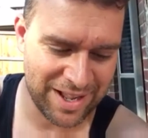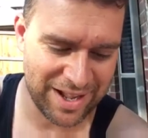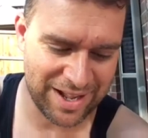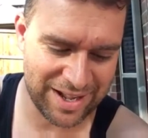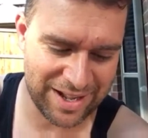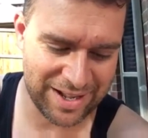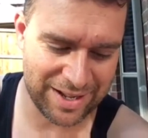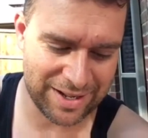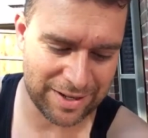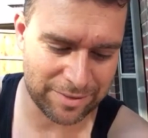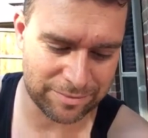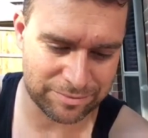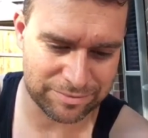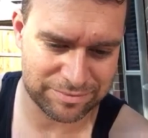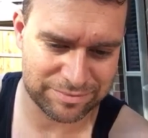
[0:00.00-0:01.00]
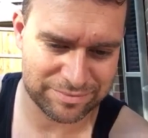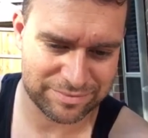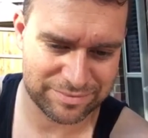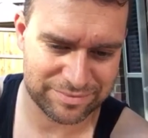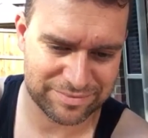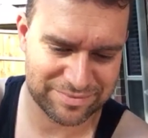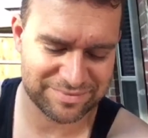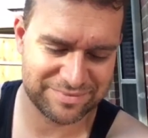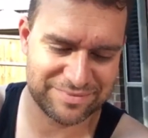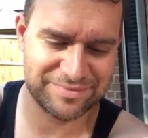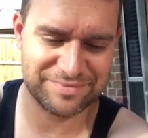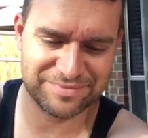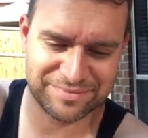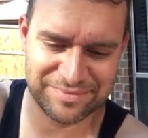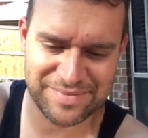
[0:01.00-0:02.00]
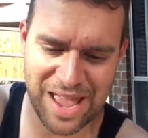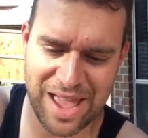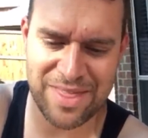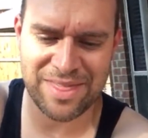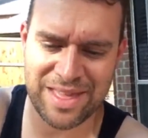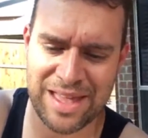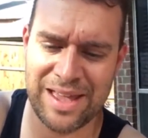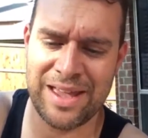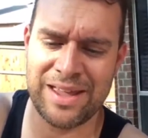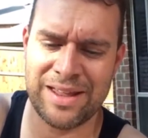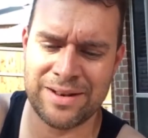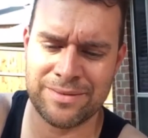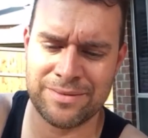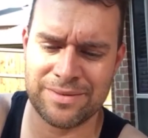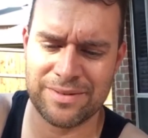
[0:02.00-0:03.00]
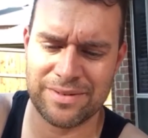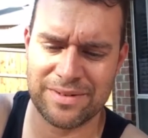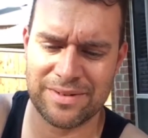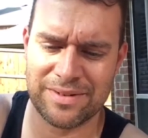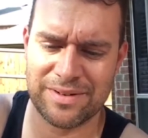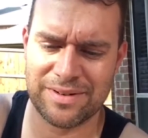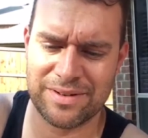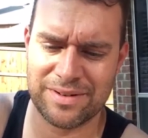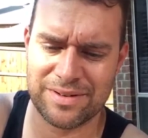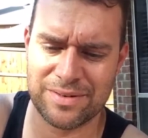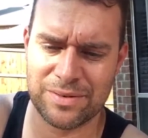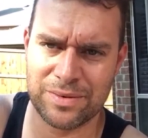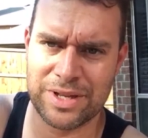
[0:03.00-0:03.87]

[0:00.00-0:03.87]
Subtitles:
Um, and then